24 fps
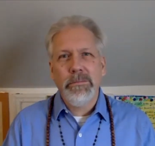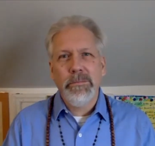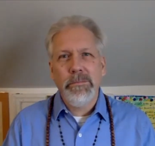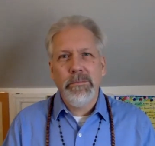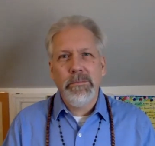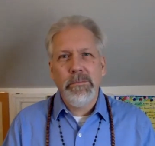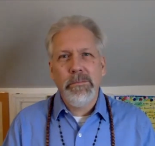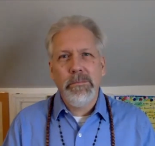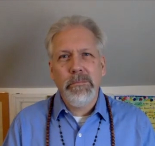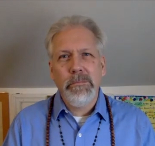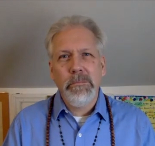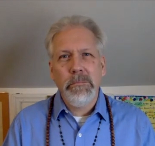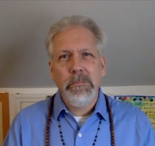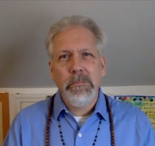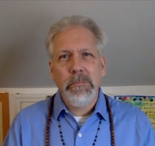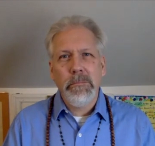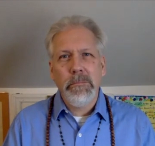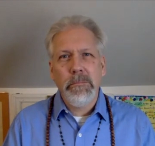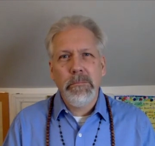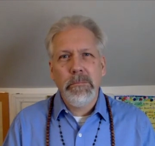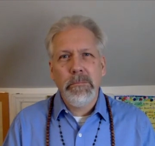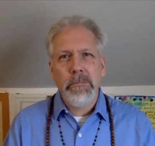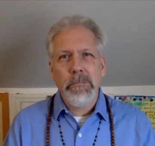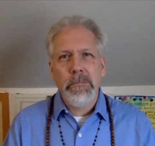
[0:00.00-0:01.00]

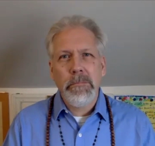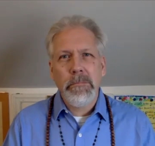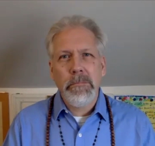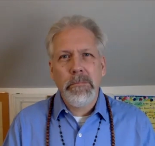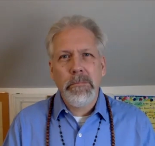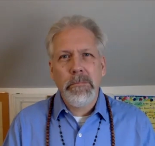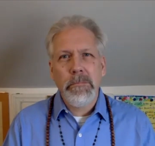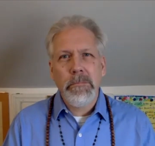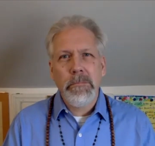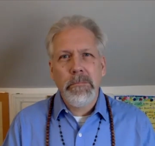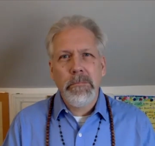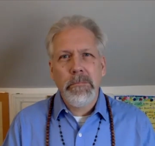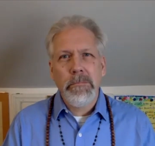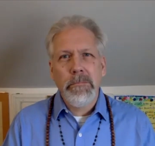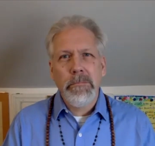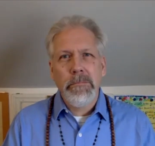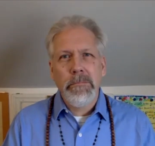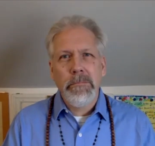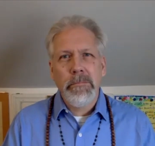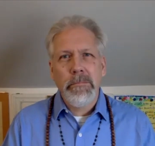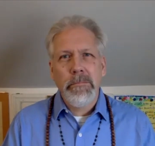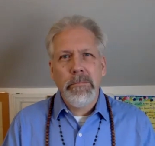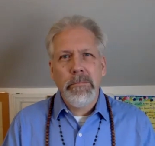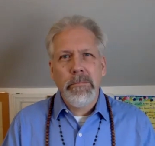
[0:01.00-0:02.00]

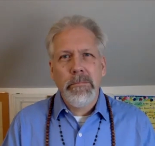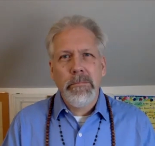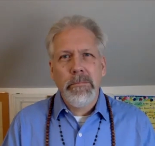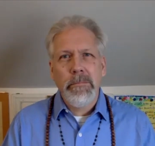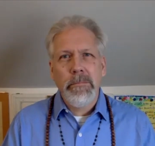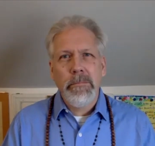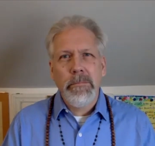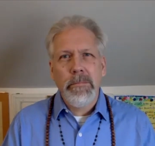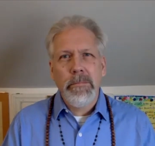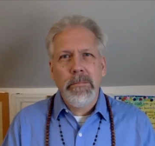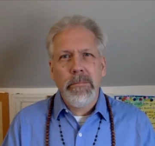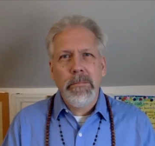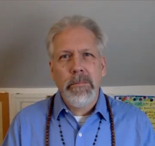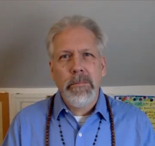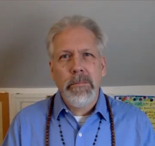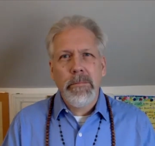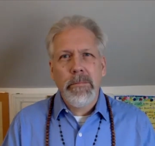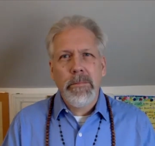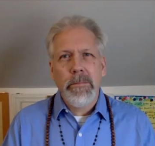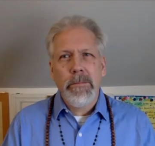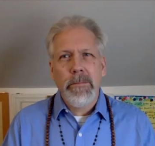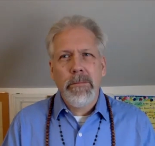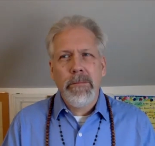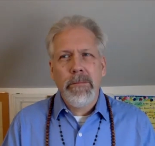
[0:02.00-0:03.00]

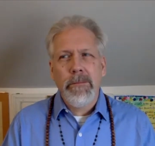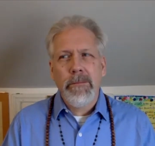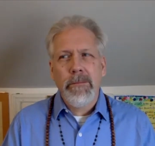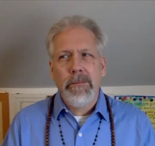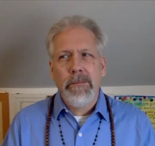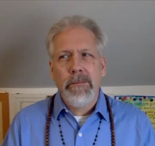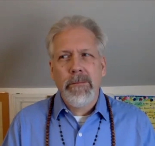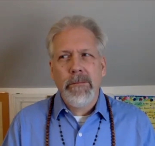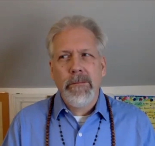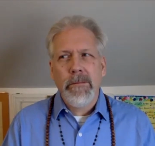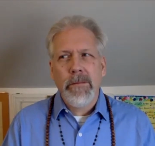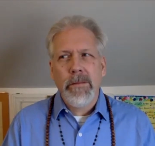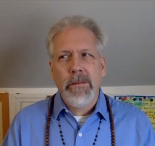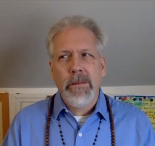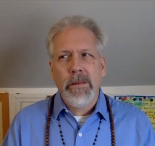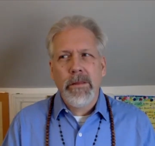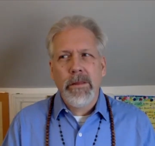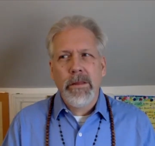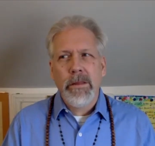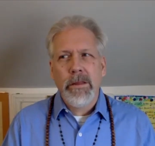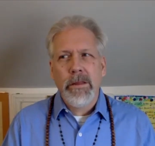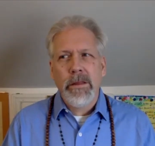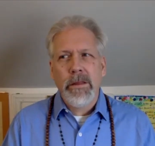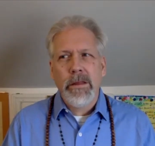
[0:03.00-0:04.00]

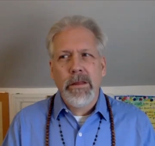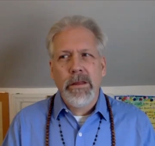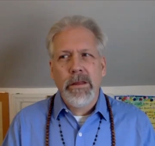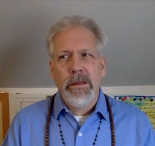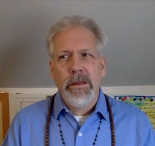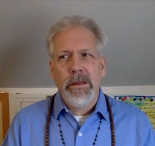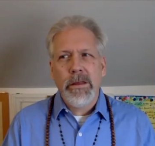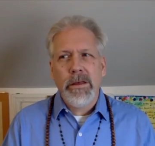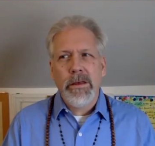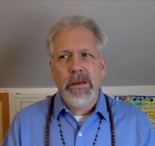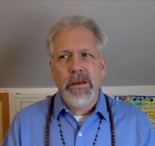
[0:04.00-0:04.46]
[no speech]